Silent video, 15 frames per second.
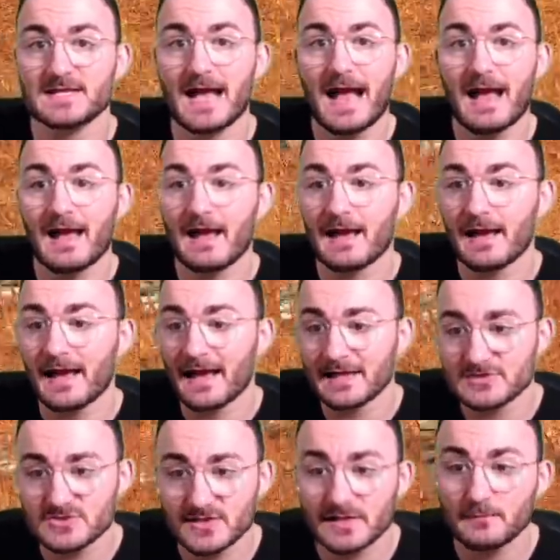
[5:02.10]
I
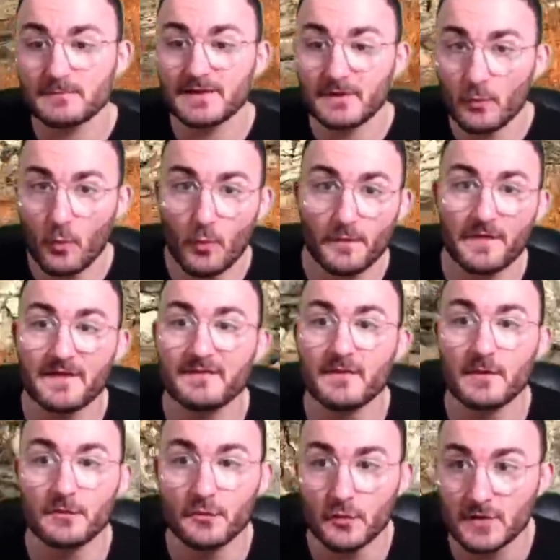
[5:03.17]
actually
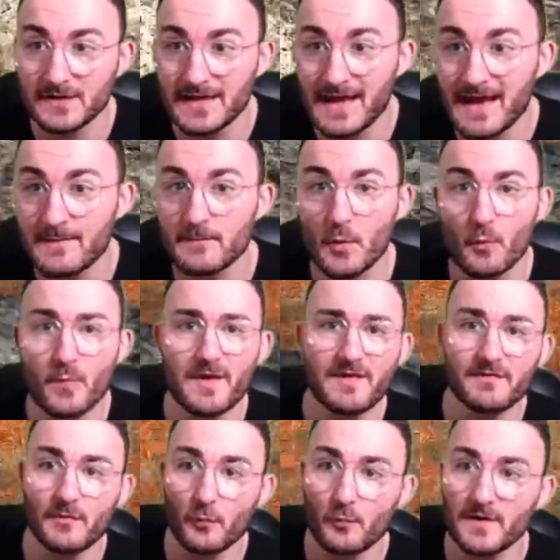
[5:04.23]
recorded the game
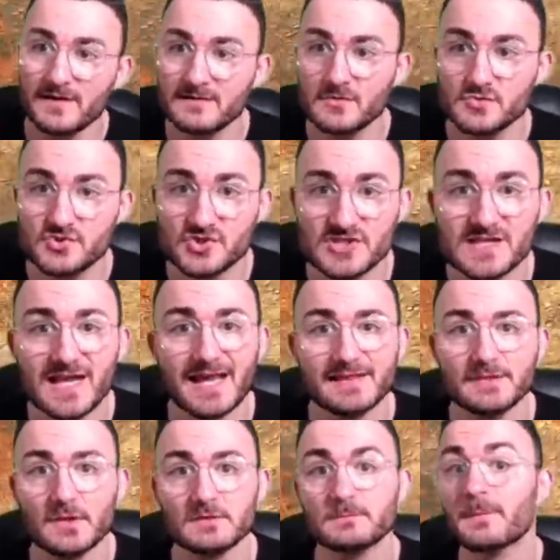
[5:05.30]
with Windows G
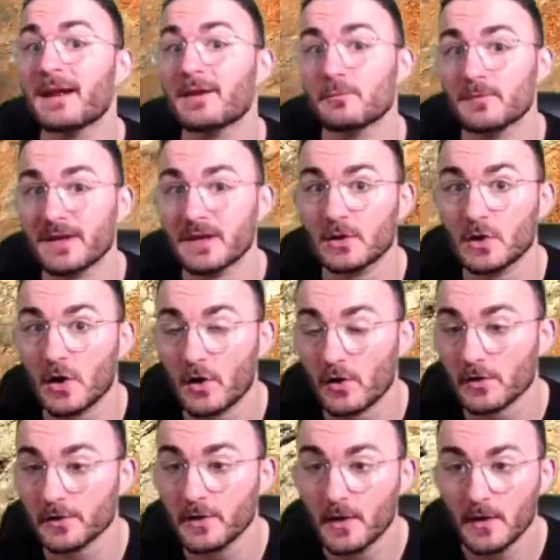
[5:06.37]
and not my
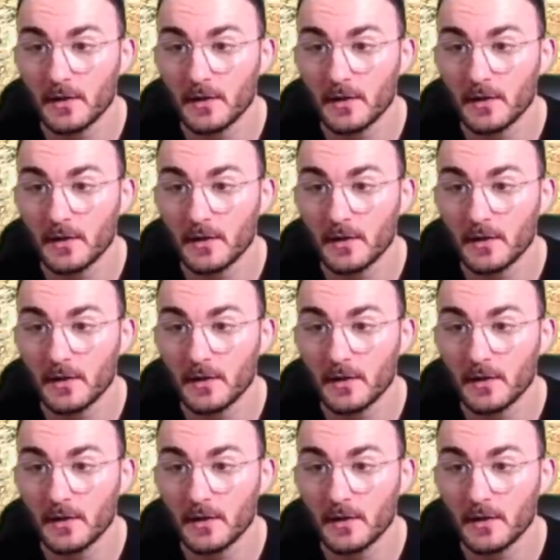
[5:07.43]
regular